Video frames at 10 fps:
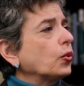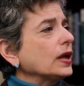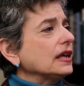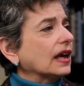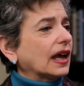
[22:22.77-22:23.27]

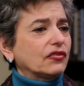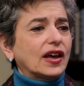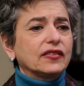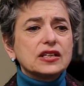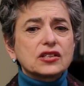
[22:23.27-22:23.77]
We
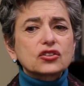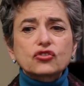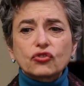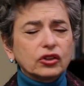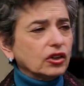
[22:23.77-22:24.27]
have had these
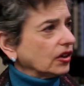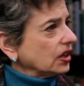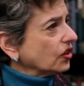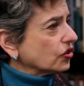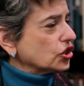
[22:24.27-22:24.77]

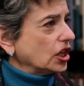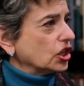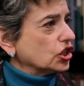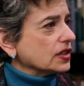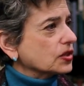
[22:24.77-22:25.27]
extraordinary
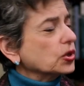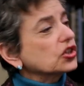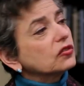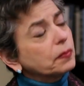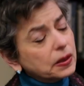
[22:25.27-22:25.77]
negotiations,
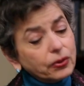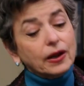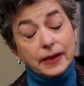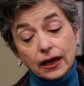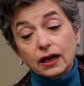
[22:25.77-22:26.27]
which have been
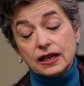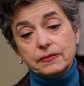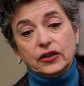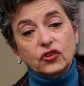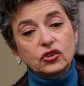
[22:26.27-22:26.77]
primarily
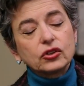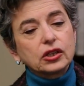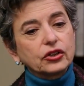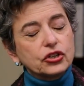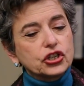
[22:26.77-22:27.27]
about the
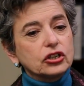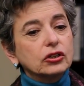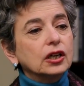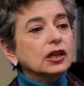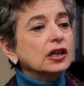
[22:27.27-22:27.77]
nuclear
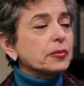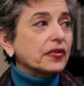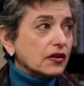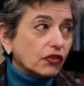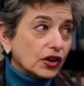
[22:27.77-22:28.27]
issue,
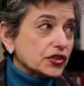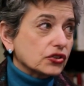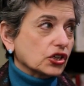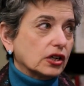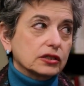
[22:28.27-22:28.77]
but they've
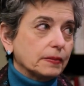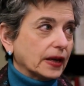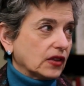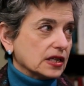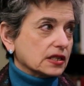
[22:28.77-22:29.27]
also talked
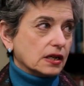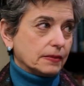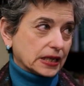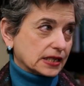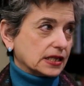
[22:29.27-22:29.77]
about the
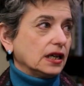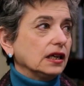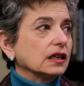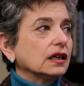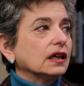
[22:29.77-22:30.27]
Islamic
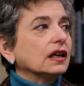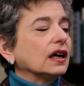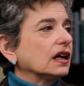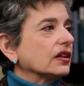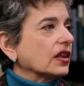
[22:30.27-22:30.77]
State.
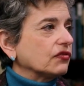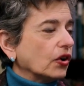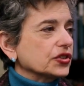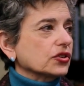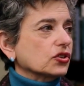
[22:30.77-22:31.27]
They've
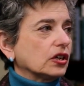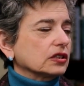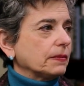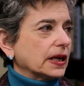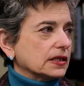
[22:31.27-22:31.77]
also
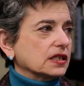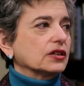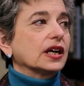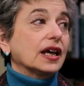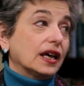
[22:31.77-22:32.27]
talked about
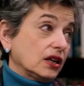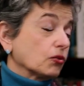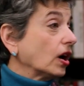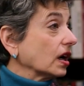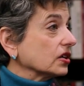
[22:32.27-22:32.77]
Syria and
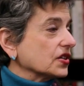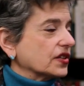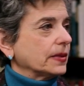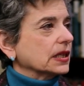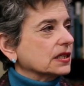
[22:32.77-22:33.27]
Iraq to
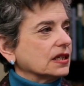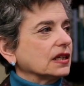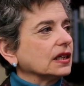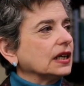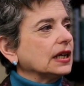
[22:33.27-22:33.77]
some extent.